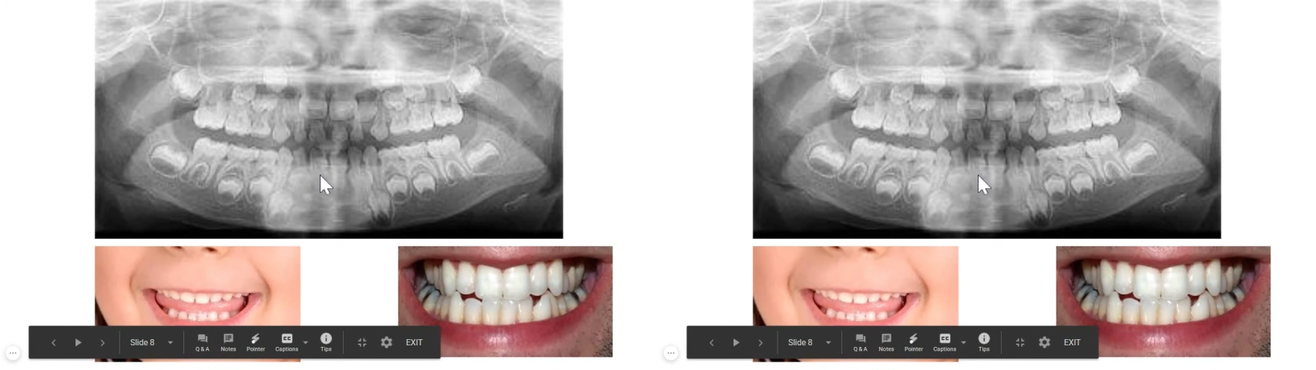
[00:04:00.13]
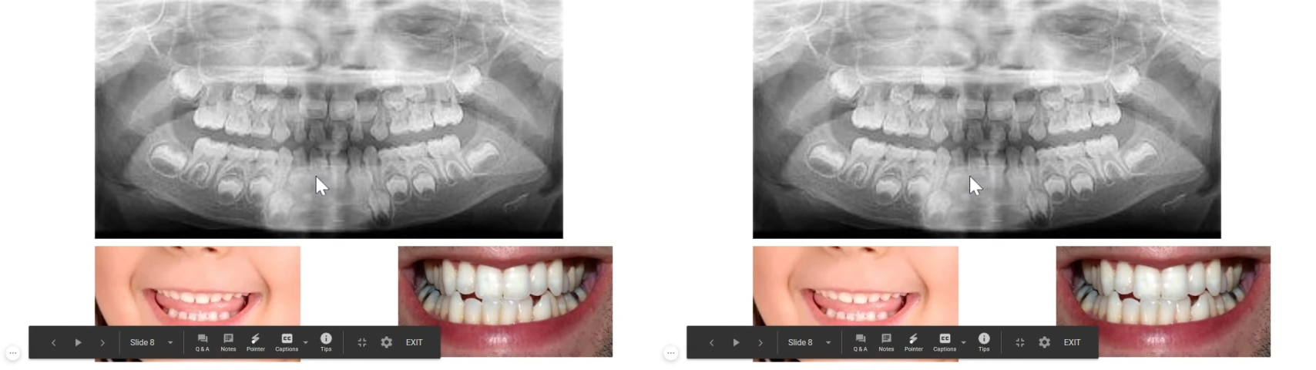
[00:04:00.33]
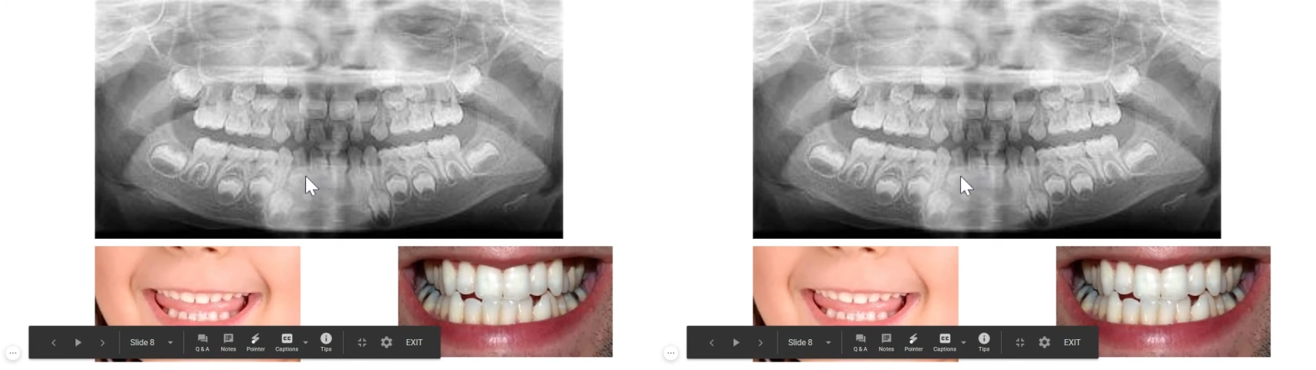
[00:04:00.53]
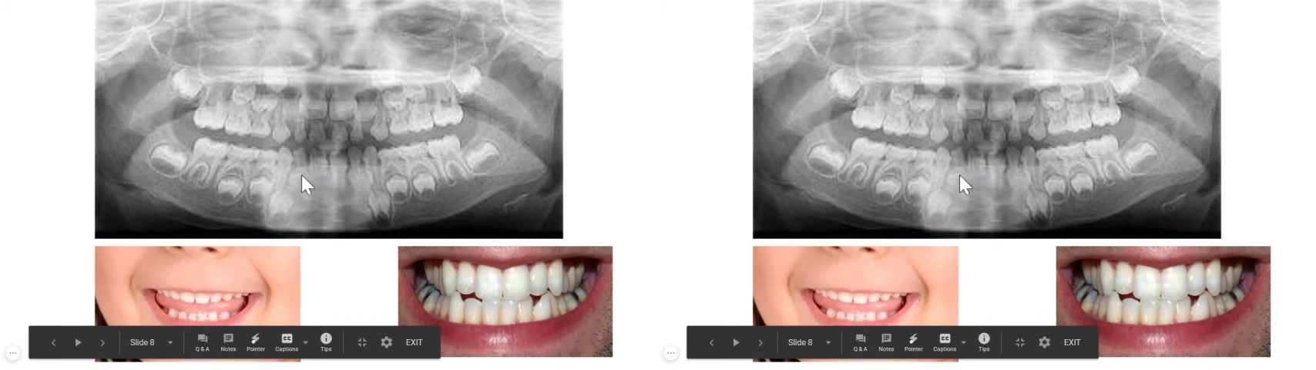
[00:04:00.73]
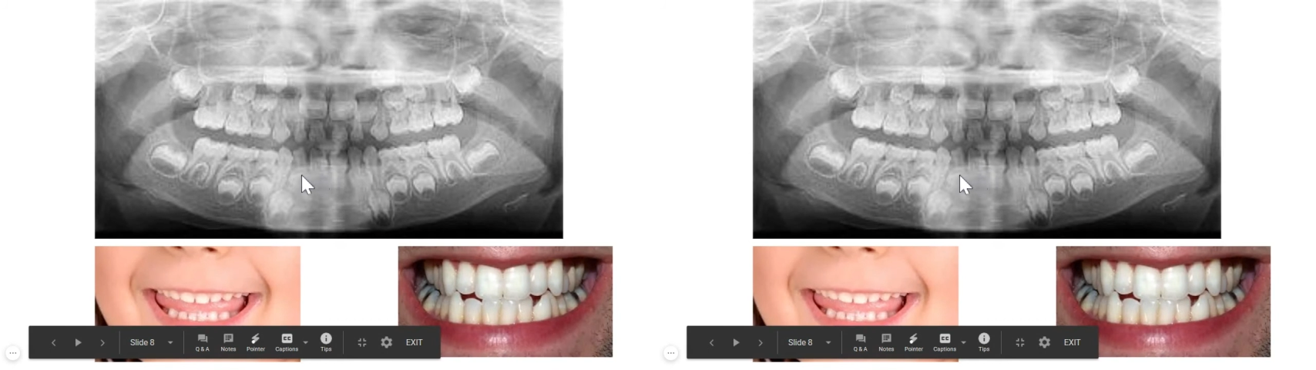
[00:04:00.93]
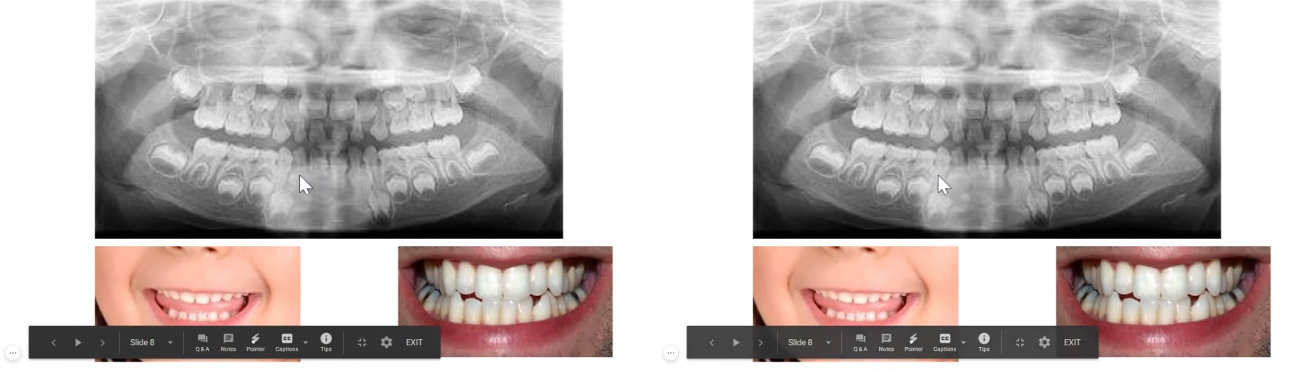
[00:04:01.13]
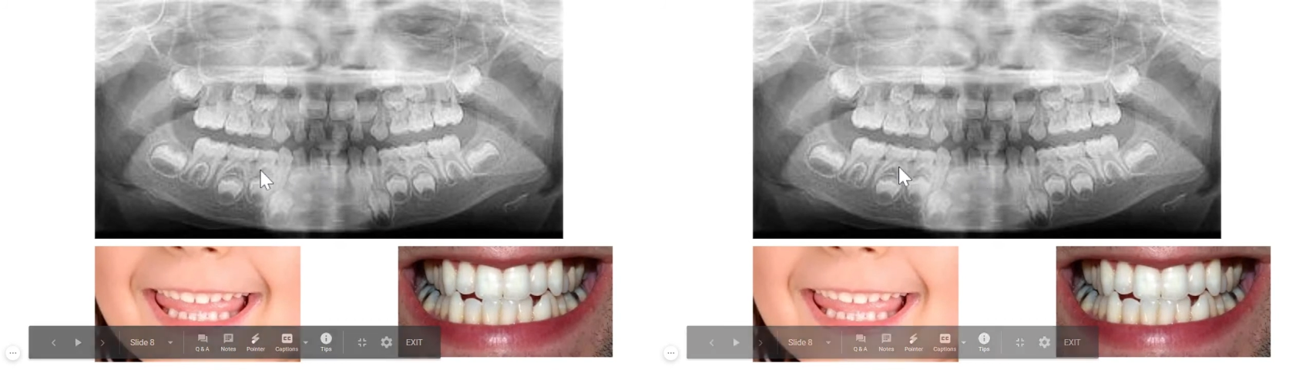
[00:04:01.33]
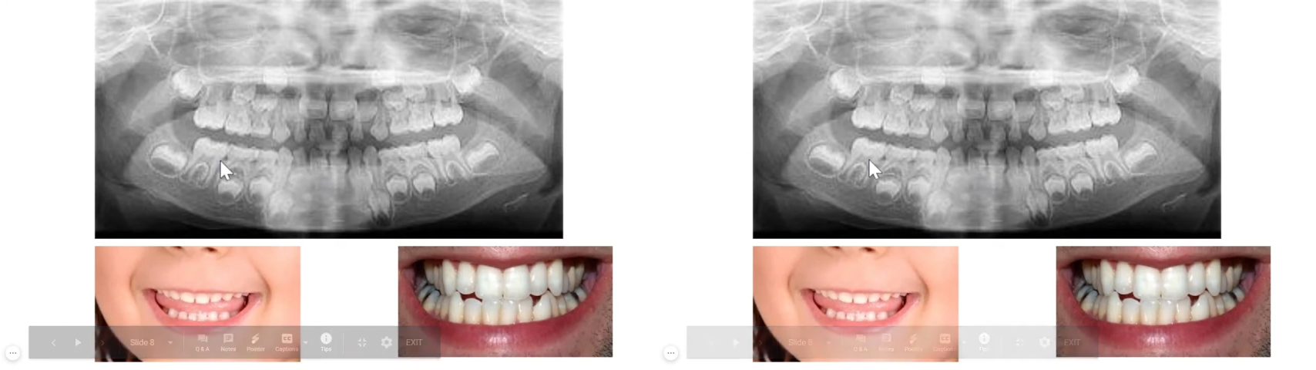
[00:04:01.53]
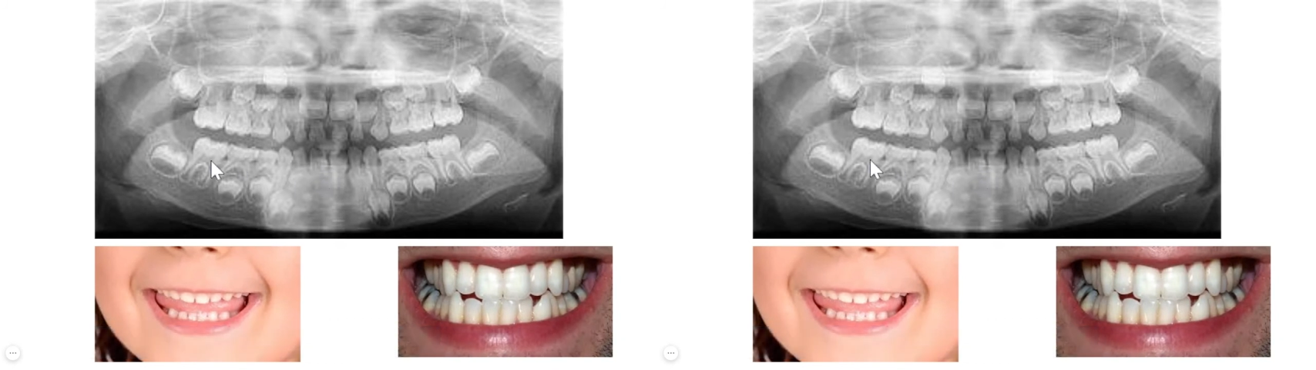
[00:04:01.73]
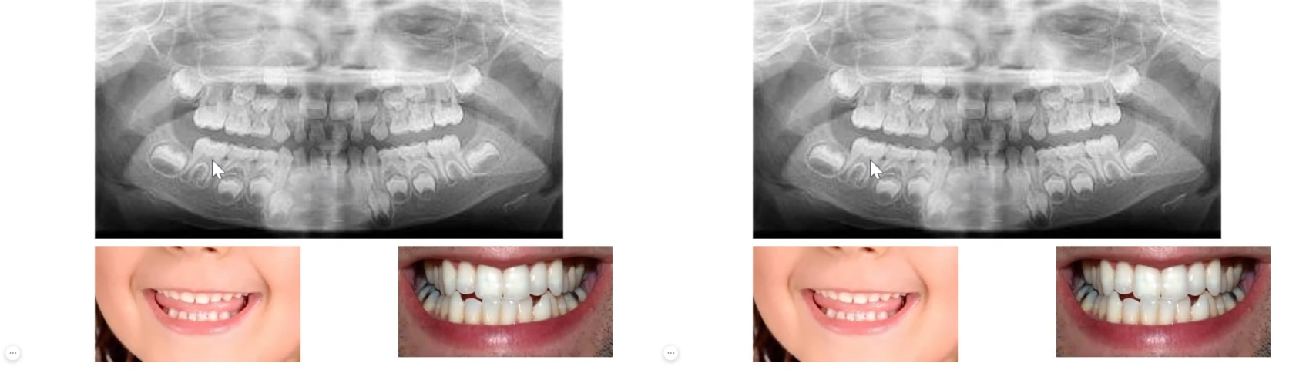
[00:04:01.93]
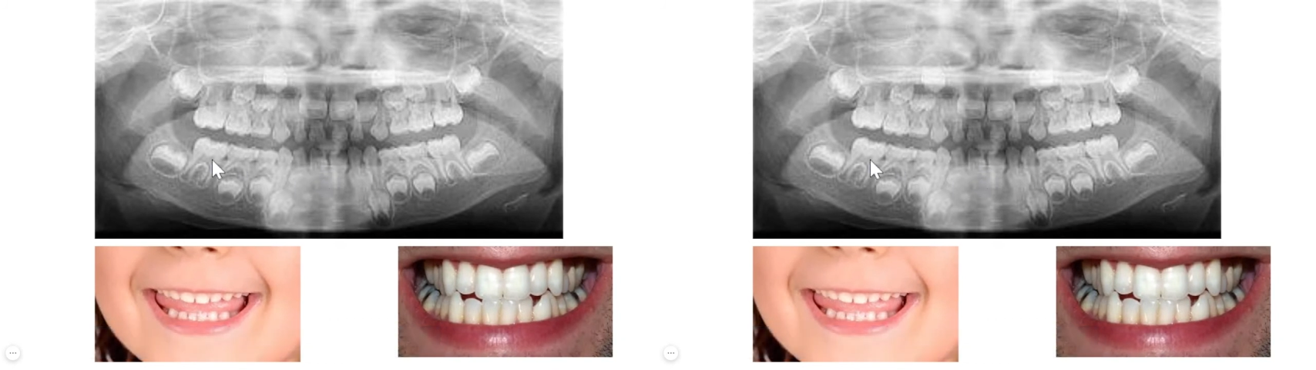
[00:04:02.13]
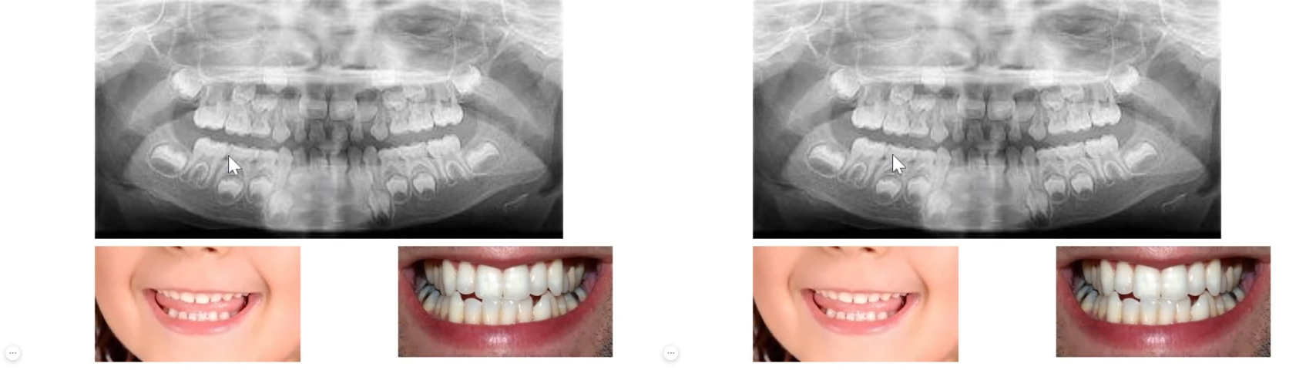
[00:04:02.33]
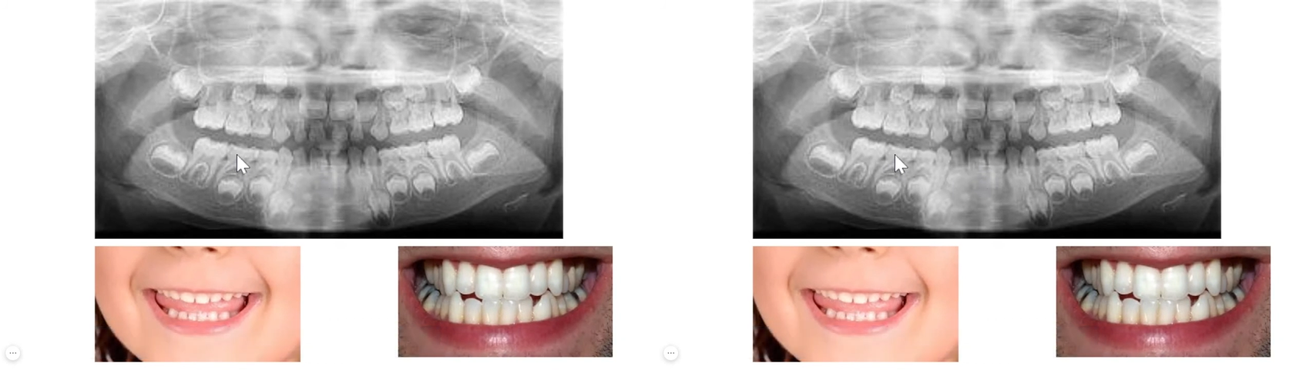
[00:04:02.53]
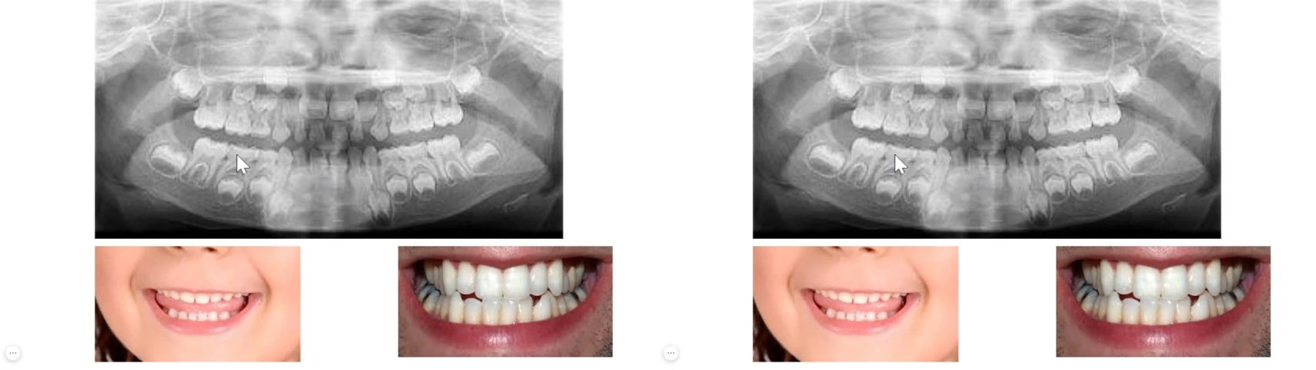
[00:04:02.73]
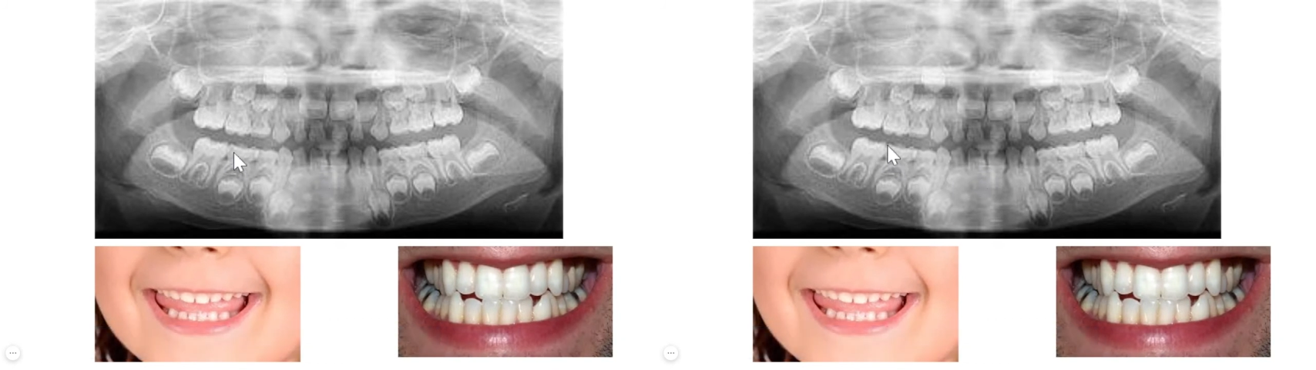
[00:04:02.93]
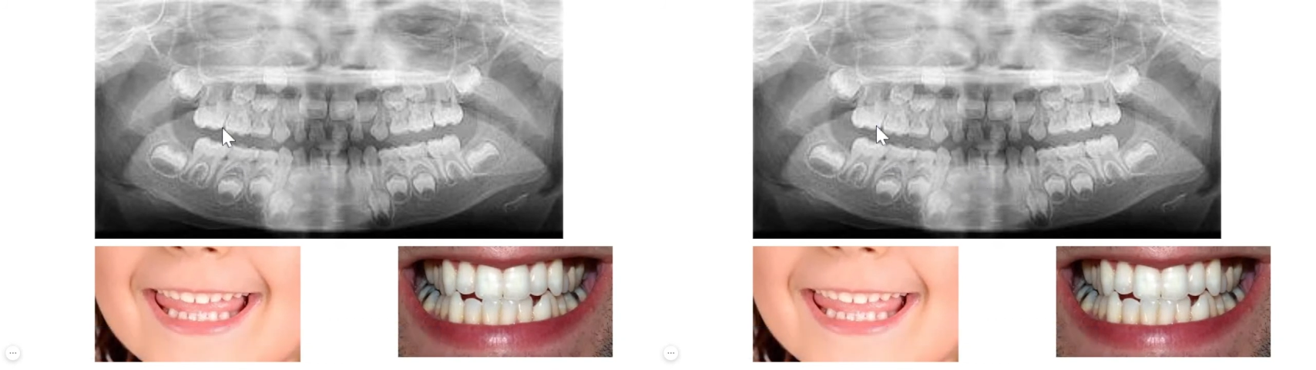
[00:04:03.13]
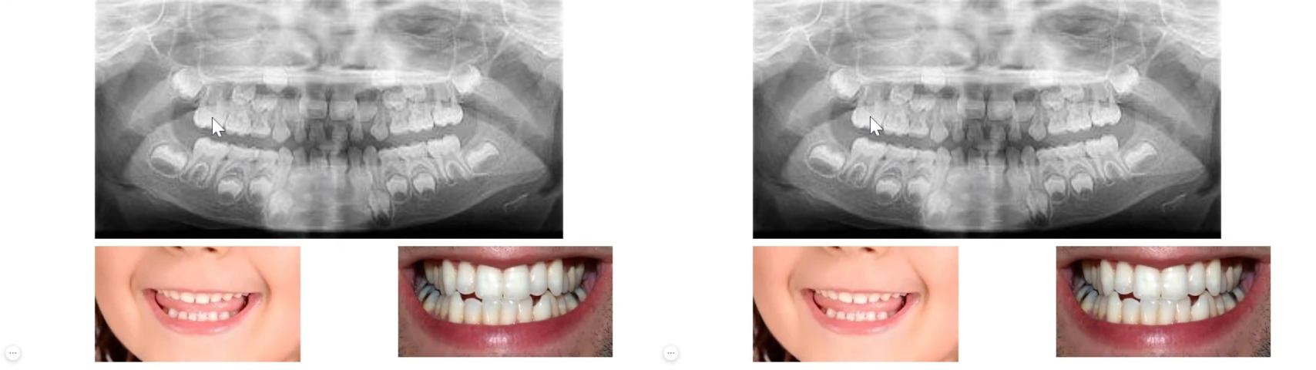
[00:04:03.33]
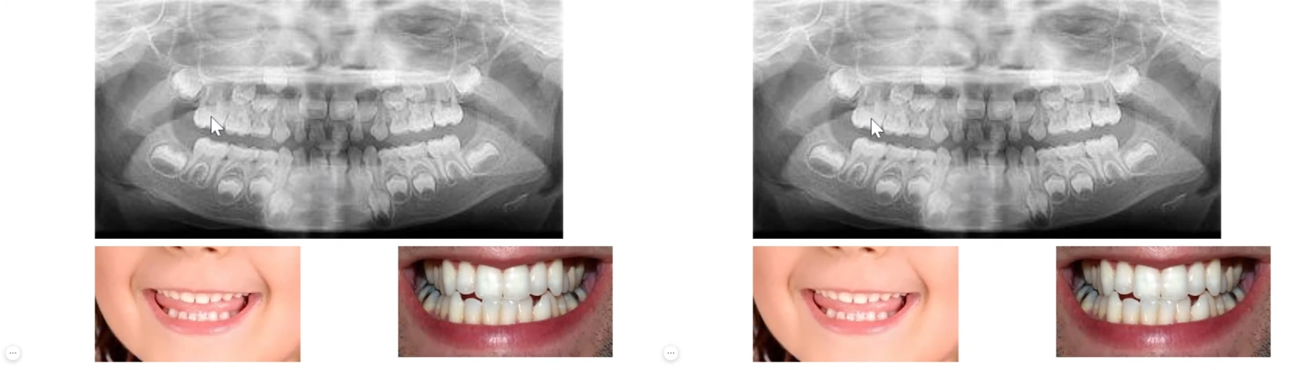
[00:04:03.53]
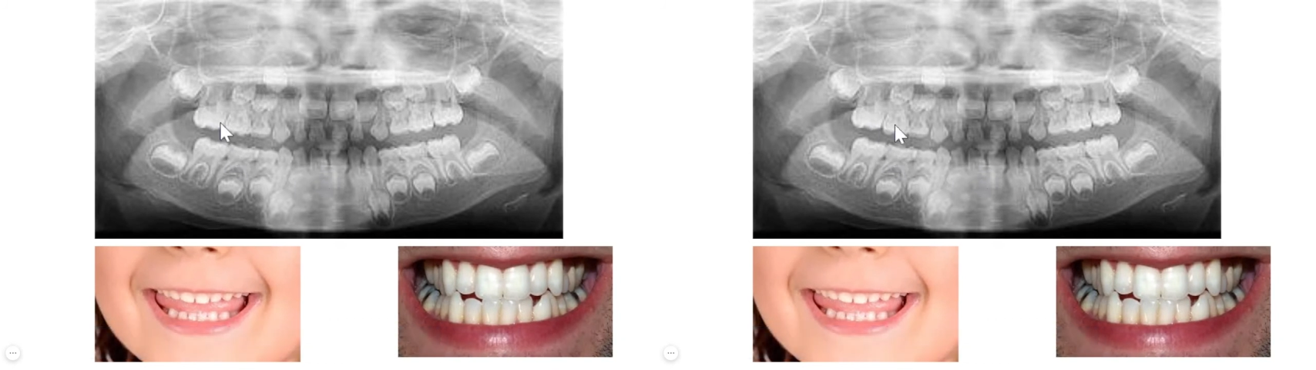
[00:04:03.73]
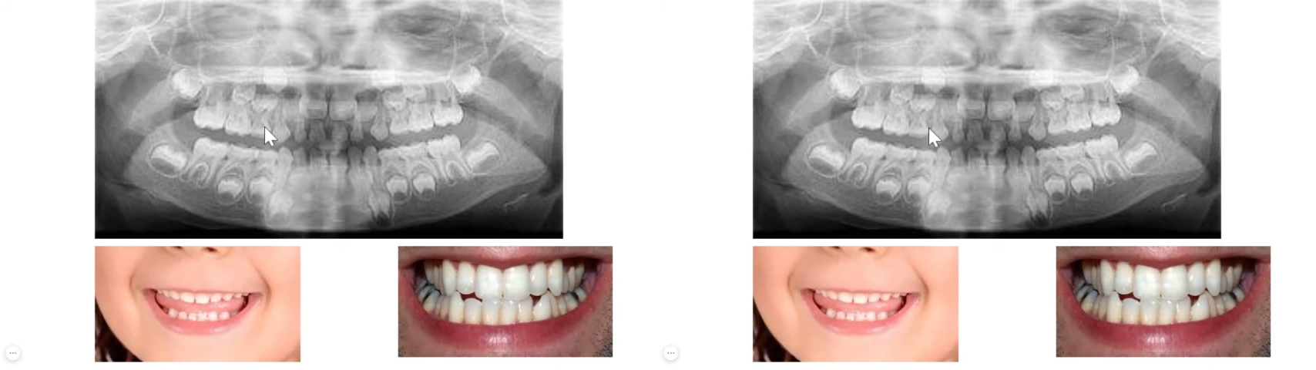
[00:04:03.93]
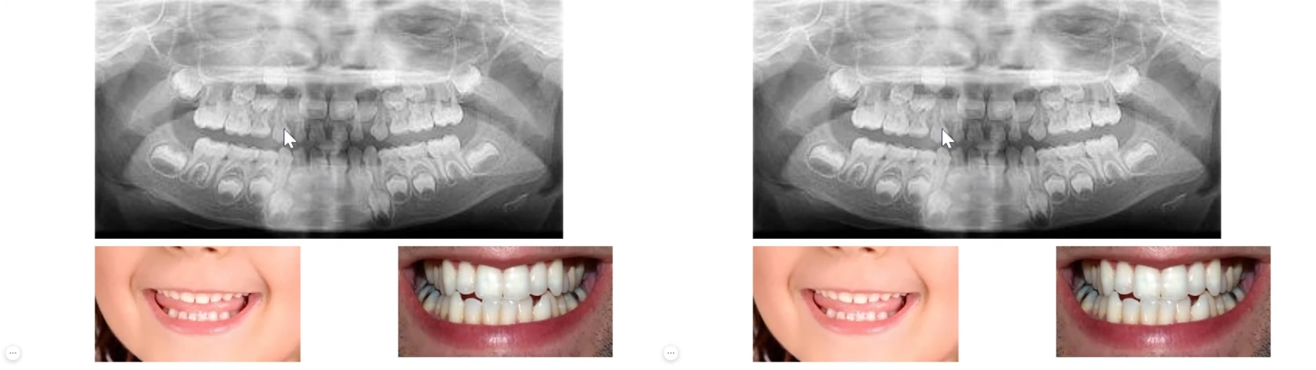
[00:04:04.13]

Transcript: Nobody's mouth can be seen.